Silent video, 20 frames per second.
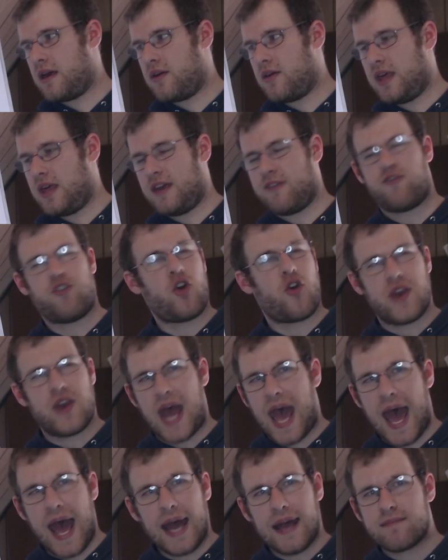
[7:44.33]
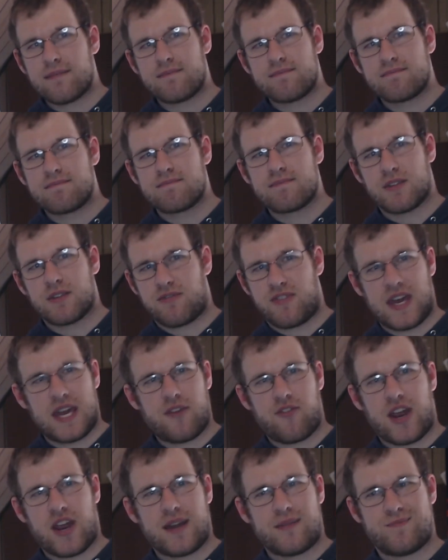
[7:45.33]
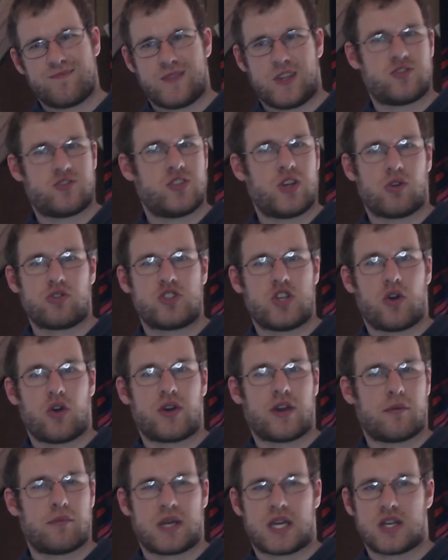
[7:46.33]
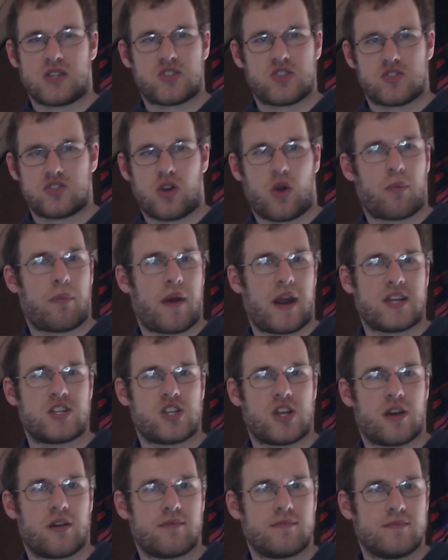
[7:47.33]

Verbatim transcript: If you're not the favorite, there's no choking because there's no pressure.